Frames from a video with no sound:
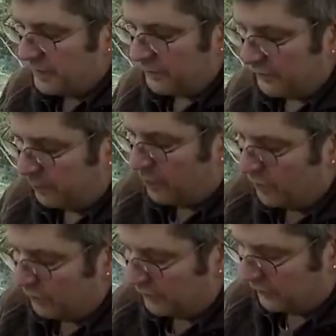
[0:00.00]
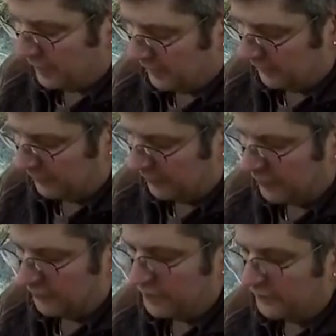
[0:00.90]
even small as you
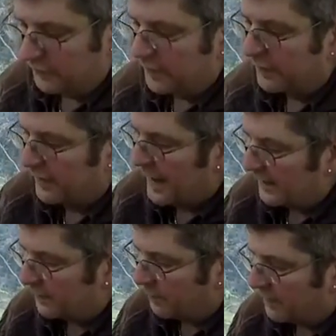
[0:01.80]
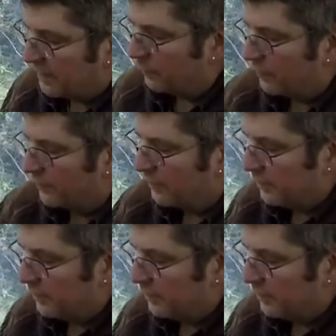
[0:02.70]
know, stuff like that to begin with.